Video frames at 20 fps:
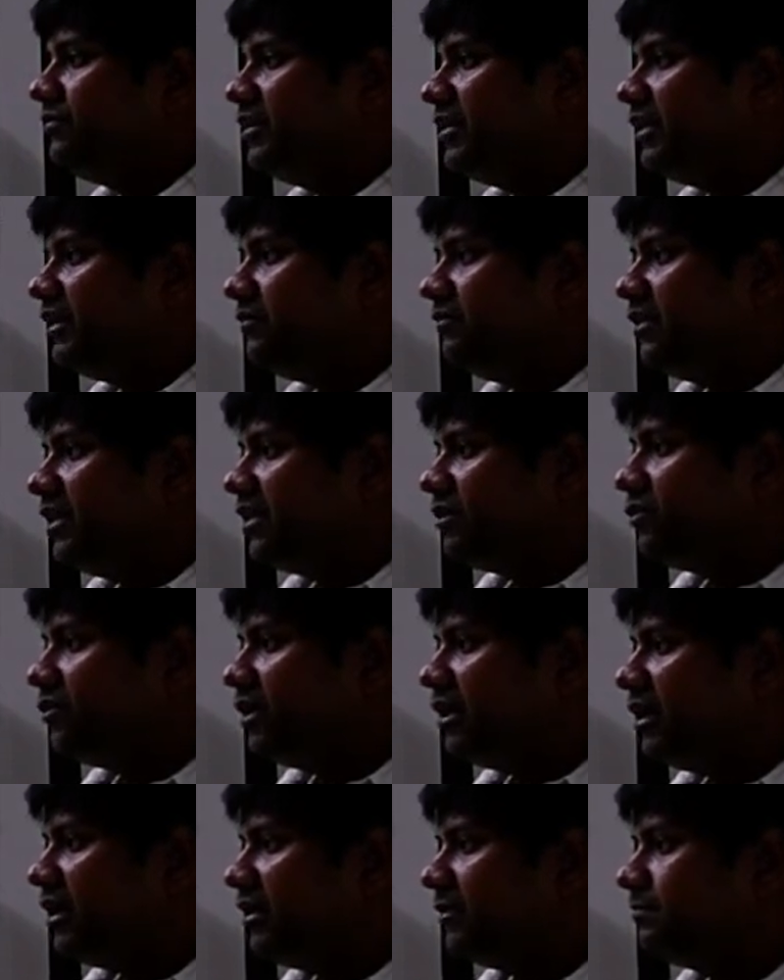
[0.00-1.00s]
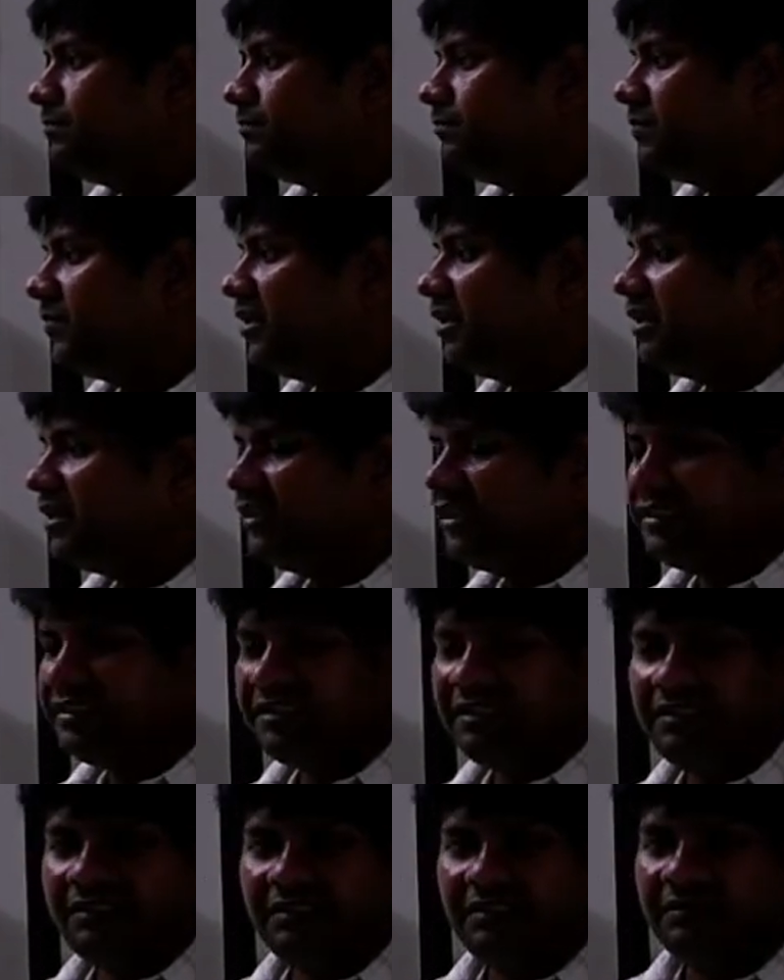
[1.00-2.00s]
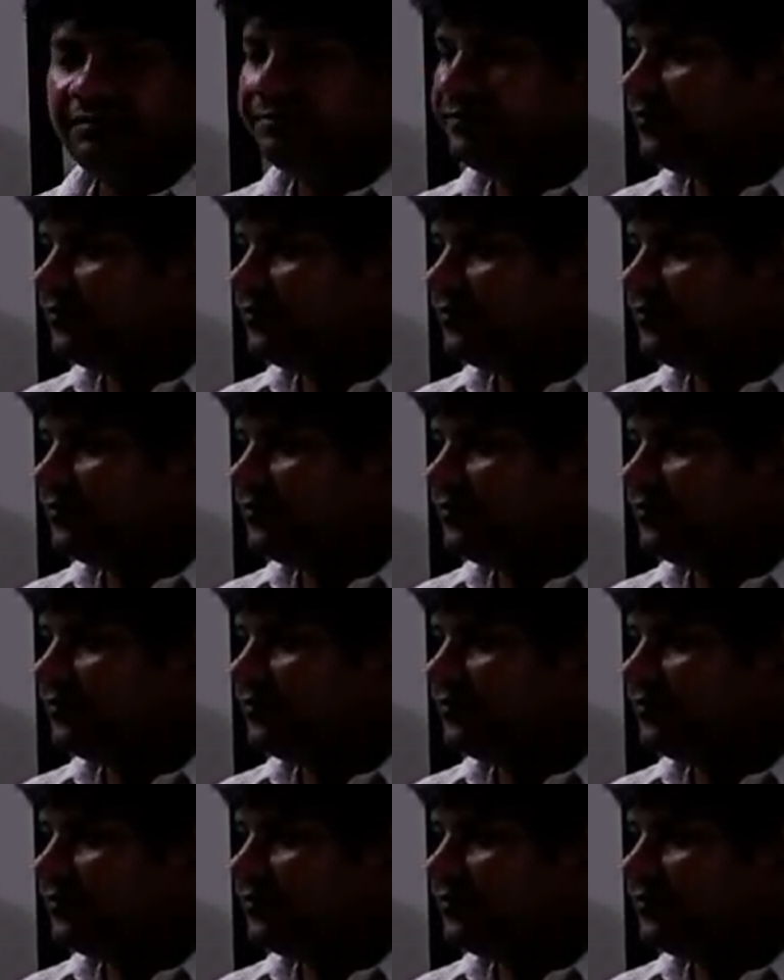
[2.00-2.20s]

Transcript: we are gonna discuss